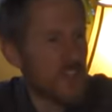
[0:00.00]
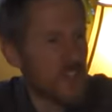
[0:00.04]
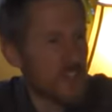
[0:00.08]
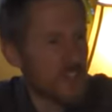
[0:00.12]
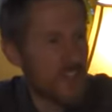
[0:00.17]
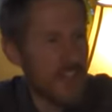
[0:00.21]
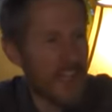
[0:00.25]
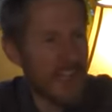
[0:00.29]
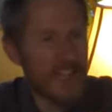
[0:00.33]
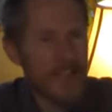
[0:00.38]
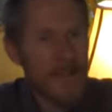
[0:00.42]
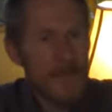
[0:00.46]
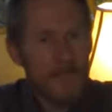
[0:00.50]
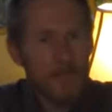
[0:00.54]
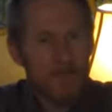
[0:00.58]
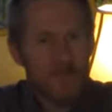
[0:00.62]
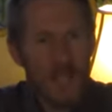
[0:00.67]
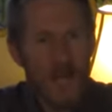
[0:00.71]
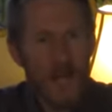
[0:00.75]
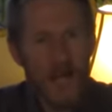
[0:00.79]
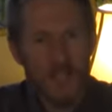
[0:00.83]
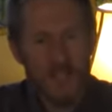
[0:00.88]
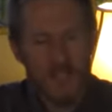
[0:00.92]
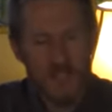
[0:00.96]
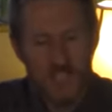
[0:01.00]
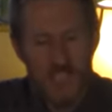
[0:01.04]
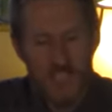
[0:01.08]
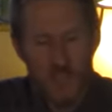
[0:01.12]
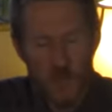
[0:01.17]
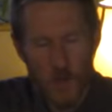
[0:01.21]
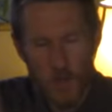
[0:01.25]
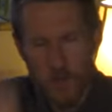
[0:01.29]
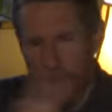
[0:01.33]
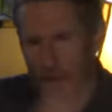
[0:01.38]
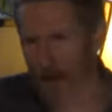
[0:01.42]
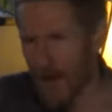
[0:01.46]
and loose. Like
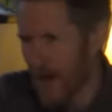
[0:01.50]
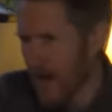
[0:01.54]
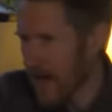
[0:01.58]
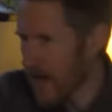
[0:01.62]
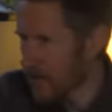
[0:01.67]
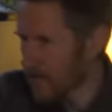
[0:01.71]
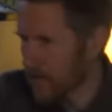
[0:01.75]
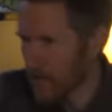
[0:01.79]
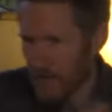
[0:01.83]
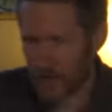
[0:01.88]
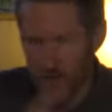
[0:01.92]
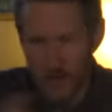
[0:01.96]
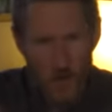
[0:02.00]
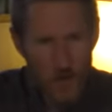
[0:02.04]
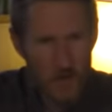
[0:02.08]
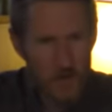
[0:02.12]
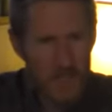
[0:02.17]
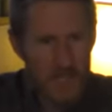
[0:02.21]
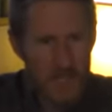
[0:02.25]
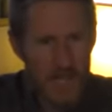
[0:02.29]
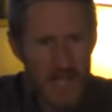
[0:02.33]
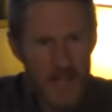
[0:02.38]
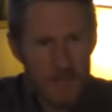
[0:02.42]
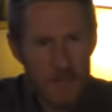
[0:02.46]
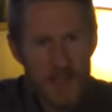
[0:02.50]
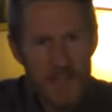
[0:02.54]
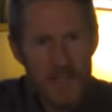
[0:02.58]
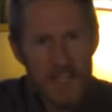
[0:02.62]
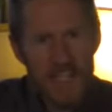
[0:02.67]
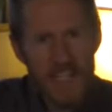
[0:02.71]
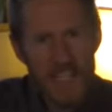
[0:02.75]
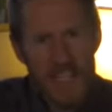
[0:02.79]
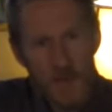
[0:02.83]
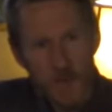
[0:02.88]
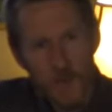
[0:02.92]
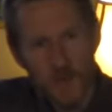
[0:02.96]
Dietrich Bonhoeffer, if you know the name,
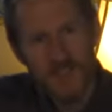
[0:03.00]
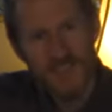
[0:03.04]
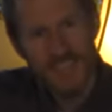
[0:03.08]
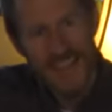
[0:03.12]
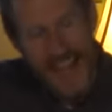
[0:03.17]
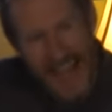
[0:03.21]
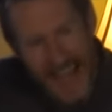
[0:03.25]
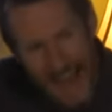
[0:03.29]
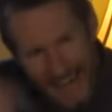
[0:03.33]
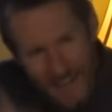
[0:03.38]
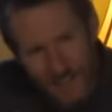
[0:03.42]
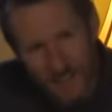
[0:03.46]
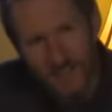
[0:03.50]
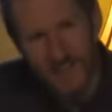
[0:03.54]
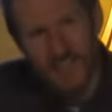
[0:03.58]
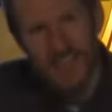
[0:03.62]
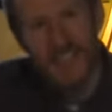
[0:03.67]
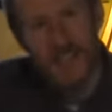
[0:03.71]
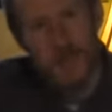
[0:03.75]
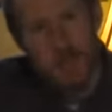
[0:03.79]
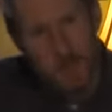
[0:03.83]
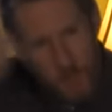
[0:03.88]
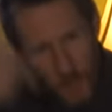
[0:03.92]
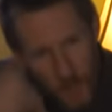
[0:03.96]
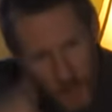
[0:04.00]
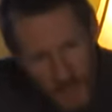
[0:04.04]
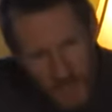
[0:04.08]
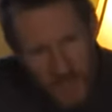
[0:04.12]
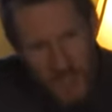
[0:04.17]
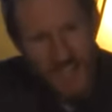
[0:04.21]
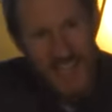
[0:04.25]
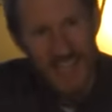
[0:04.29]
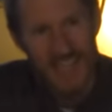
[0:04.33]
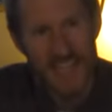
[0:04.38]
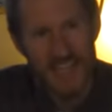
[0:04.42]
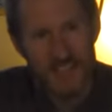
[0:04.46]
he was constantly
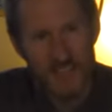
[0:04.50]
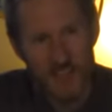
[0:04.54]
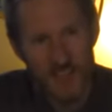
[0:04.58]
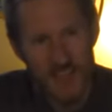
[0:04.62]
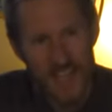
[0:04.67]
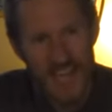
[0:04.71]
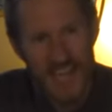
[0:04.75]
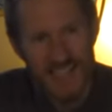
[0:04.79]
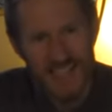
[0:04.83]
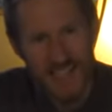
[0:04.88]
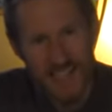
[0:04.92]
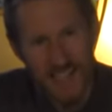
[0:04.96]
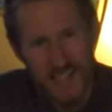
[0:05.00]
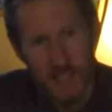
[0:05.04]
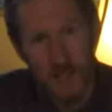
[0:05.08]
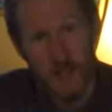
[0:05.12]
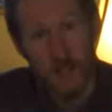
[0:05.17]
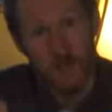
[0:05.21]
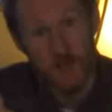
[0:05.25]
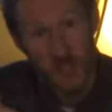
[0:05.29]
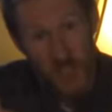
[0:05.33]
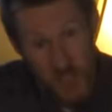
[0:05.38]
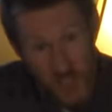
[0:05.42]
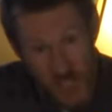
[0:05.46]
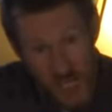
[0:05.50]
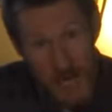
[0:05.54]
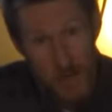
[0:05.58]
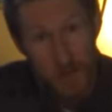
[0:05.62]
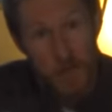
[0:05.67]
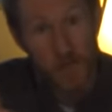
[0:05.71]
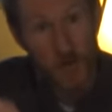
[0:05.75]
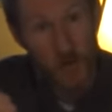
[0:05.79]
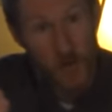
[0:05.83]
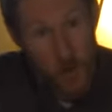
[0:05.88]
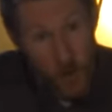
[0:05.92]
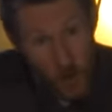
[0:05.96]
preaching against the idea of
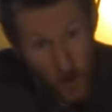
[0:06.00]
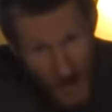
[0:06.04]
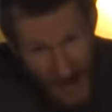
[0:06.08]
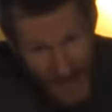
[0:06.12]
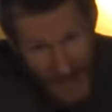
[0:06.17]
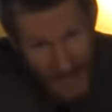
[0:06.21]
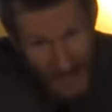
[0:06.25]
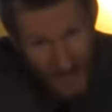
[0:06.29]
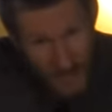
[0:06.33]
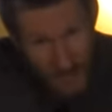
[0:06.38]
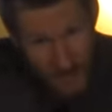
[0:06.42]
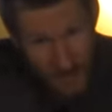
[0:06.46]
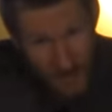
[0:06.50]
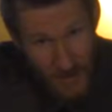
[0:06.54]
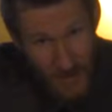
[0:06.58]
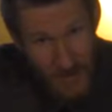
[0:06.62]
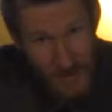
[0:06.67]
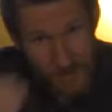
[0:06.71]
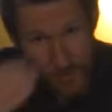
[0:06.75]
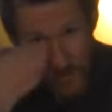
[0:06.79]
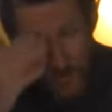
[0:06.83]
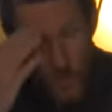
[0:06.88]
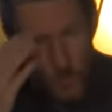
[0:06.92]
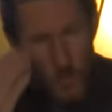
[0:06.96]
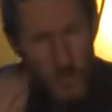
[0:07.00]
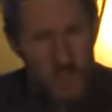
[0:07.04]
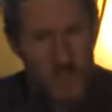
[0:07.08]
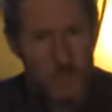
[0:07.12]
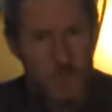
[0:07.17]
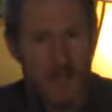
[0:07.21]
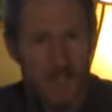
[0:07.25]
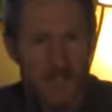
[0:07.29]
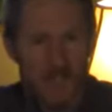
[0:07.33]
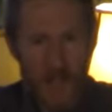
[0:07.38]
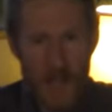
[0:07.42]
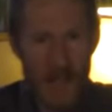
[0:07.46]
cheap grace,
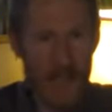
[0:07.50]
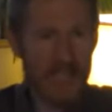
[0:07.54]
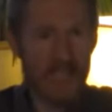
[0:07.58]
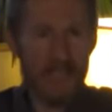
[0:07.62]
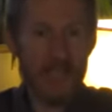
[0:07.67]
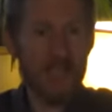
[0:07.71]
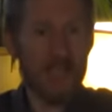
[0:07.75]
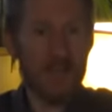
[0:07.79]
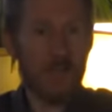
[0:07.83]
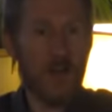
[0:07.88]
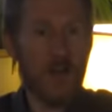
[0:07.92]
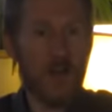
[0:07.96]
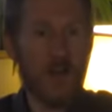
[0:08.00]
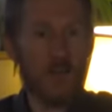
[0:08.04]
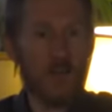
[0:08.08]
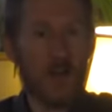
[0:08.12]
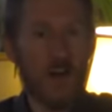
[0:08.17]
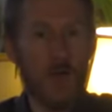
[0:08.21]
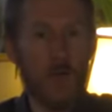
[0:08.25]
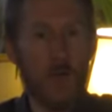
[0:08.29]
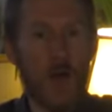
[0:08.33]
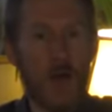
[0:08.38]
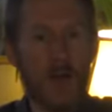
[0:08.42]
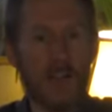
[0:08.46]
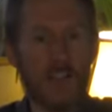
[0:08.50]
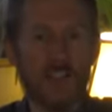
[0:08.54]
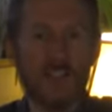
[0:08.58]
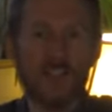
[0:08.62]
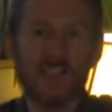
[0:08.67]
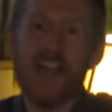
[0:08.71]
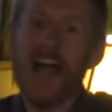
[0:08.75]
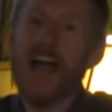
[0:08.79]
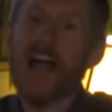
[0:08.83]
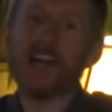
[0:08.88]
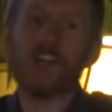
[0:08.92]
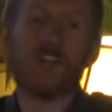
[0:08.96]
which means I can live however I want
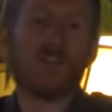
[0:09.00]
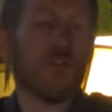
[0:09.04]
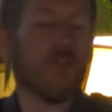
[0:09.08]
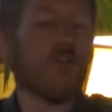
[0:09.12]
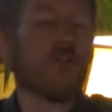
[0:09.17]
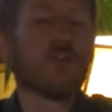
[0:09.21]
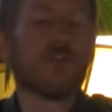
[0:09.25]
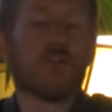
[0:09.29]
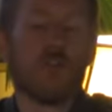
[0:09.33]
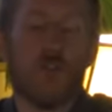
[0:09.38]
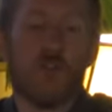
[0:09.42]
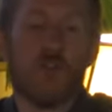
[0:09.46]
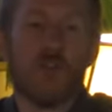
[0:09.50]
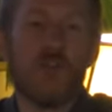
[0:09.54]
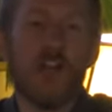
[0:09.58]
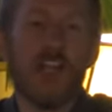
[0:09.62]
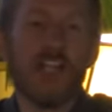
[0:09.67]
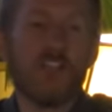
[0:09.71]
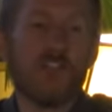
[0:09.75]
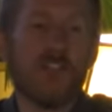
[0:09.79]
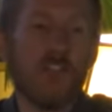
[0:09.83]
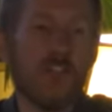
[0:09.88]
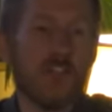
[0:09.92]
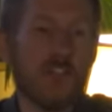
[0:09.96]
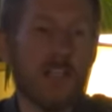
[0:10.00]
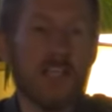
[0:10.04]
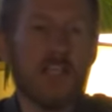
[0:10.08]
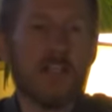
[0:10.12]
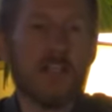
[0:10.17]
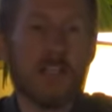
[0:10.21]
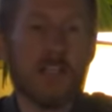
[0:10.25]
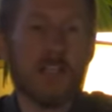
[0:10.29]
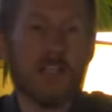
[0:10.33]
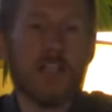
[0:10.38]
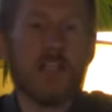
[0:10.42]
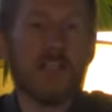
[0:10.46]
because God is ultra graceful and
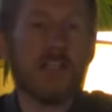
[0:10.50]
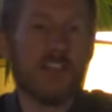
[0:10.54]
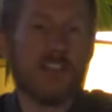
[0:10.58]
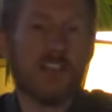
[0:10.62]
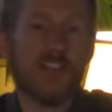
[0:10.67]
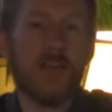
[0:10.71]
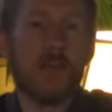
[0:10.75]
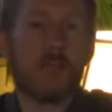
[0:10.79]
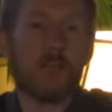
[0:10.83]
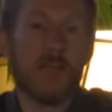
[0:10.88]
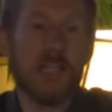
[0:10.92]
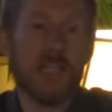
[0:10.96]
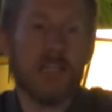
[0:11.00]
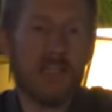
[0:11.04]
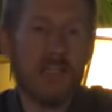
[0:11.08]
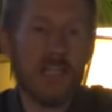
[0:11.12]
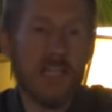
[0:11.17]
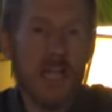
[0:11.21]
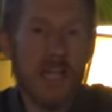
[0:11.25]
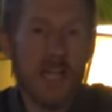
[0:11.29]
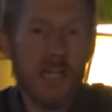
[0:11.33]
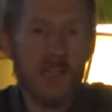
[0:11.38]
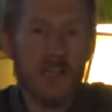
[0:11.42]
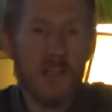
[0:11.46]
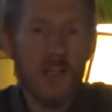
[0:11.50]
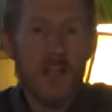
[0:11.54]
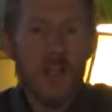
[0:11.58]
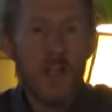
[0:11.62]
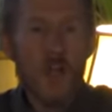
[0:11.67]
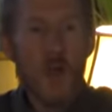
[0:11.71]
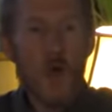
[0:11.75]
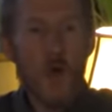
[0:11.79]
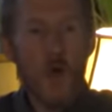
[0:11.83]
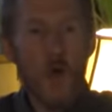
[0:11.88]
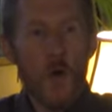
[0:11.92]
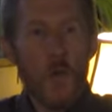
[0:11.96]
he'll accept me in the end,
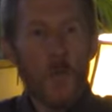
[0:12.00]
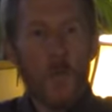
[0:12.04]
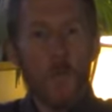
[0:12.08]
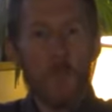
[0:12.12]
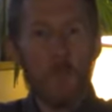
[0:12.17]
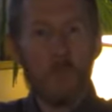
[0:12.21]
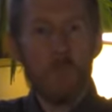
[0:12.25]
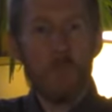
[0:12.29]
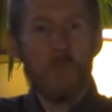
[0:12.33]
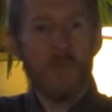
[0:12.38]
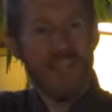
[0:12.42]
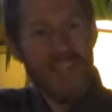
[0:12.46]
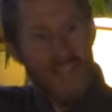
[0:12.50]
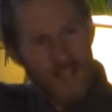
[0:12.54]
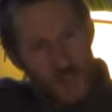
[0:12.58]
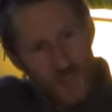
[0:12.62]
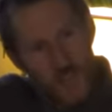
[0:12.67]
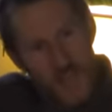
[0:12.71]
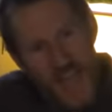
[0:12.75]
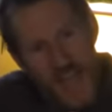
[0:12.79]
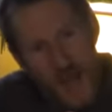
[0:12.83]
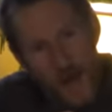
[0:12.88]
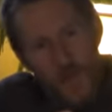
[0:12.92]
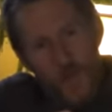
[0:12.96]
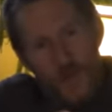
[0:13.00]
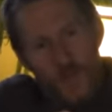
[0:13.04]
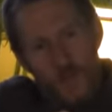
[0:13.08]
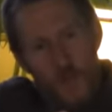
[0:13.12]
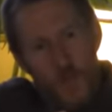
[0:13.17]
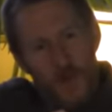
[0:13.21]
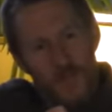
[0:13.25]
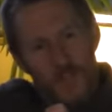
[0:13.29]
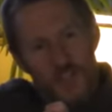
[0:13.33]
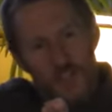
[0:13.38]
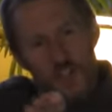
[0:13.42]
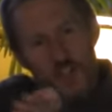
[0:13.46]
because that was
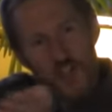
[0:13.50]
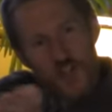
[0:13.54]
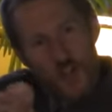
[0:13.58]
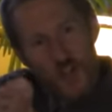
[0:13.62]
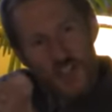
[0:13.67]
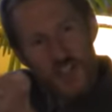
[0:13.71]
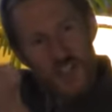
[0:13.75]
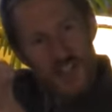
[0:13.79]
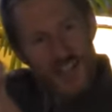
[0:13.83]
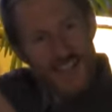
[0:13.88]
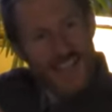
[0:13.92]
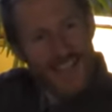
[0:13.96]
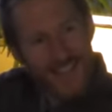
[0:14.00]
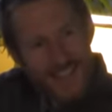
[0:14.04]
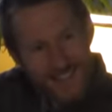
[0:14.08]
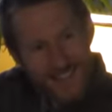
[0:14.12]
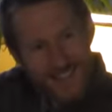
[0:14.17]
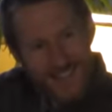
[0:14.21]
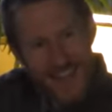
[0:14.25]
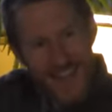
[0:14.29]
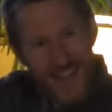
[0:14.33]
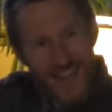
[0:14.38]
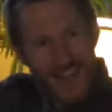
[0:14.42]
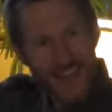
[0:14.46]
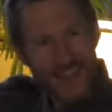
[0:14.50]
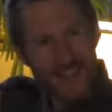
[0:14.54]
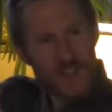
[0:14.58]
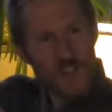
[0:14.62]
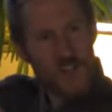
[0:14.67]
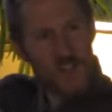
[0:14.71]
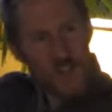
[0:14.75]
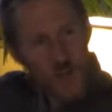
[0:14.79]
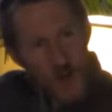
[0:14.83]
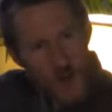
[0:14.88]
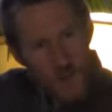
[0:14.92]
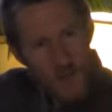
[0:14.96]
what the church in his day
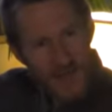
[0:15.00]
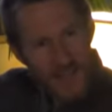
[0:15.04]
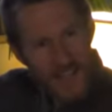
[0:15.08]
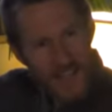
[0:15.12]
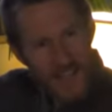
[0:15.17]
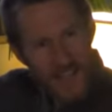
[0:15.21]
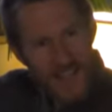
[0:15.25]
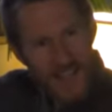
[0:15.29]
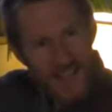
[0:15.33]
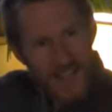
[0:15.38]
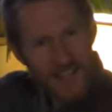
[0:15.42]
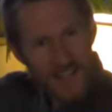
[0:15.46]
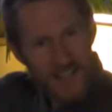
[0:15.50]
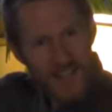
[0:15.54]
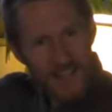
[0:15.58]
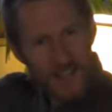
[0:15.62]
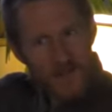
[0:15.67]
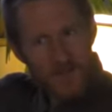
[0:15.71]
in Germany